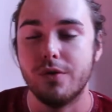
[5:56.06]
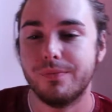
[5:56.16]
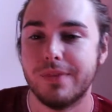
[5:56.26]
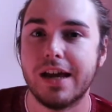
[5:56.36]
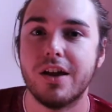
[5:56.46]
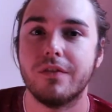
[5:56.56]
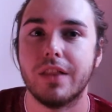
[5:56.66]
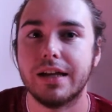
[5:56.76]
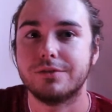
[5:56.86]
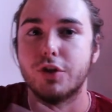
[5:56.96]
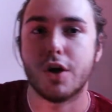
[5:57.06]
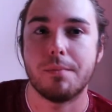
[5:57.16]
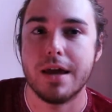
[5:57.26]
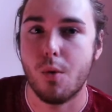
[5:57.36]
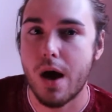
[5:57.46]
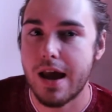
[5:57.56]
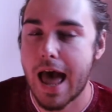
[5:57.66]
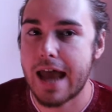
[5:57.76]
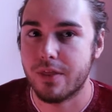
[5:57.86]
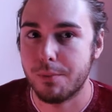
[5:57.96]
that could have like taken me away
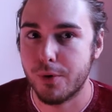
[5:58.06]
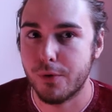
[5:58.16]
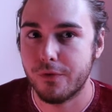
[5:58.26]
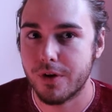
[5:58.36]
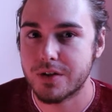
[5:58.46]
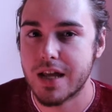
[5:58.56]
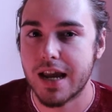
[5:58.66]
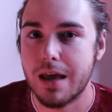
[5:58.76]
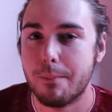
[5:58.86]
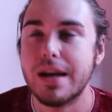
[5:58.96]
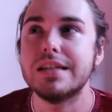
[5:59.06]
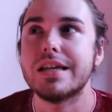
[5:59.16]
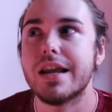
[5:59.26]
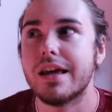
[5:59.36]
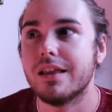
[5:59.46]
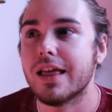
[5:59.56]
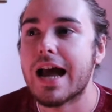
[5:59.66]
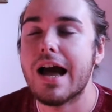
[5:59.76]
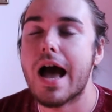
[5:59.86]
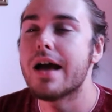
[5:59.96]
out of the mood for a second, but it didn't. Like
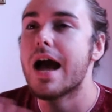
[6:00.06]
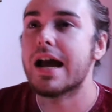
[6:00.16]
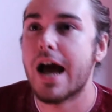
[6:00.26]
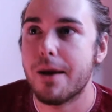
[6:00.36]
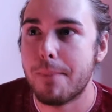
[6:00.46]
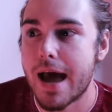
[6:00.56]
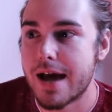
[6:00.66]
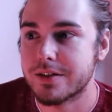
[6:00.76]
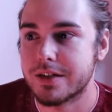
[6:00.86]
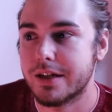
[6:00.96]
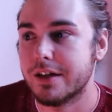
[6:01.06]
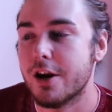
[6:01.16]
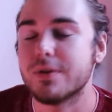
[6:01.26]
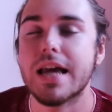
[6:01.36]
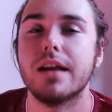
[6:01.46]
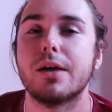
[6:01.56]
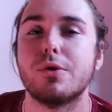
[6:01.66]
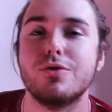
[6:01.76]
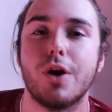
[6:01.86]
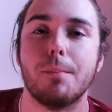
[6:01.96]
I got past it. It's kind of like when
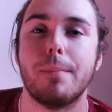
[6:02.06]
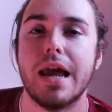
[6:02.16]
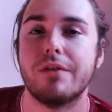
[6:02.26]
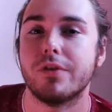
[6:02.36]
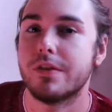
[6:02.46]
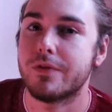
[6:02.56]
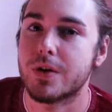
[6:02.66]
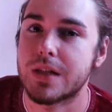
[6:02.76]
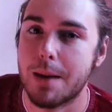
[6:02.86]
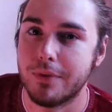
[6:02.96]
you heard Bane for the first time